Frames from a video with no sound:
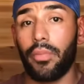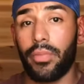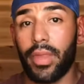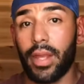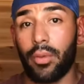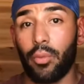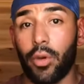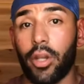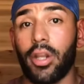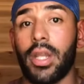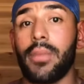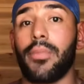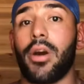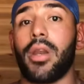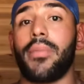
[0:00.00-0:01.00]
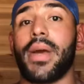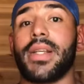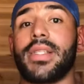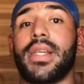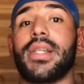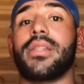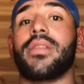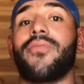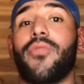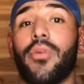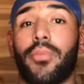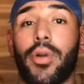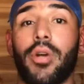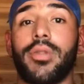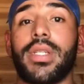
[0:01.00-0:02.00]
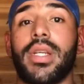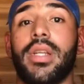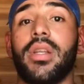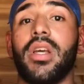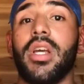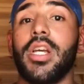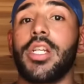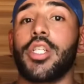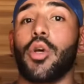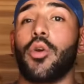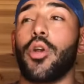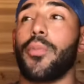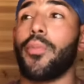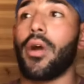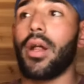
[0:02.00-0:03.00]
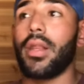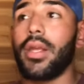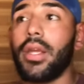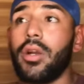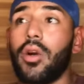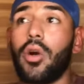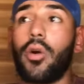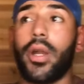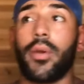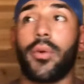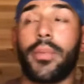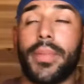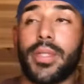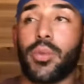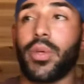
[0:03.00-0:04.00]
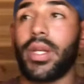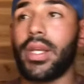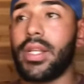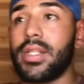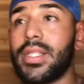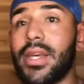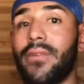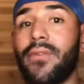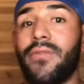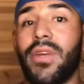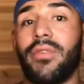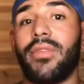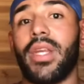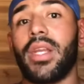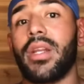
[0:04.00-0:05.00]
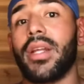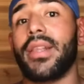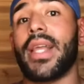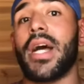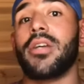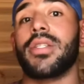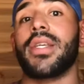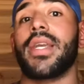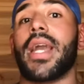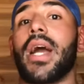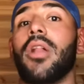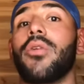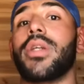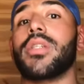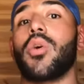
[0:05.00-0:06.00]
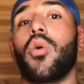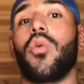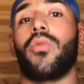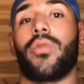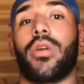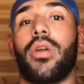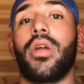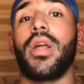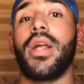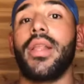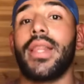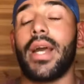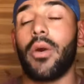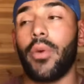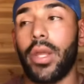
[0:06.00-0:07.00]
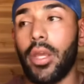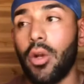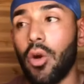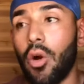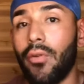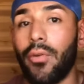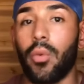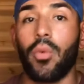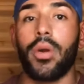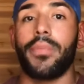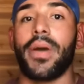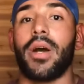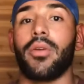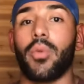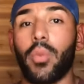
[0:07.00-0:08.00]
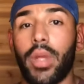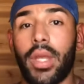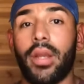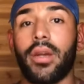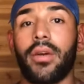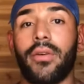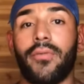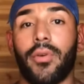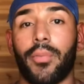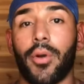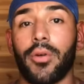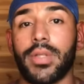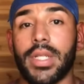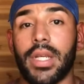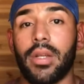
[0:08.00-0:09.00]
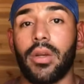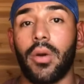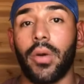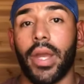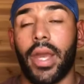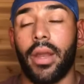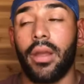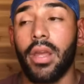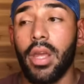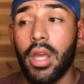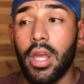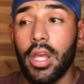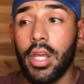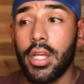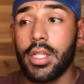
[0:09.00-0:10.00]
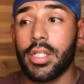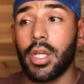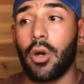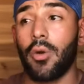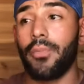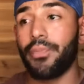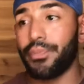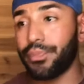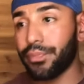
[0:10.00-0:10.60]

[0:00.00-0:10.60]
than where your lean body mass says for protein. So you probably go anywhere between 750 to 1,000 calories over. That way you go over 1 pound a week for protein, okay? So